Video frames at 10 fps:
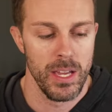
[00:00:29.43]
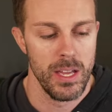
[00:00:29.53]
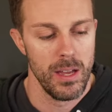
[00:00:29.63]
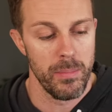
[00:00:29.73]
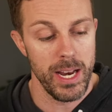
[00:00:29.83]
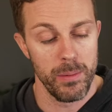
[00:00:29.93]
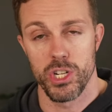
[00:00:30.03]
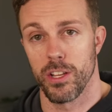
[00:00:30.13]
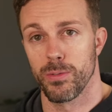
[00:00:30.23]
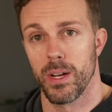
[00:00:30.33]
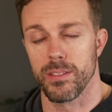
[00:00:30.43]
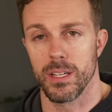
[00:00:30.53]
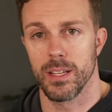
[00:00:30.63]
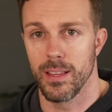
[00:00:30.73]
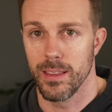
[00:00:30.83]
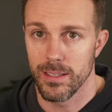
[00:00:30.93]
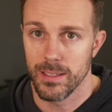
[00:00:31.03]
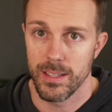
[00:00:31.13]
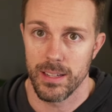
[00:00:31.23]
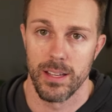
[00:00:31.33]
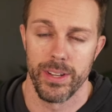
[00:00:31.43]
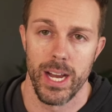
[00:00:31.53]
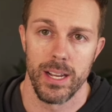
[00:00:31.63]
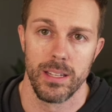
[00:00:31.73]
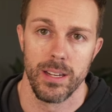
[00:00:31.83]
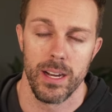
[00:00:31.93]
My name is John Swanson. This is X7 Hockey Talk.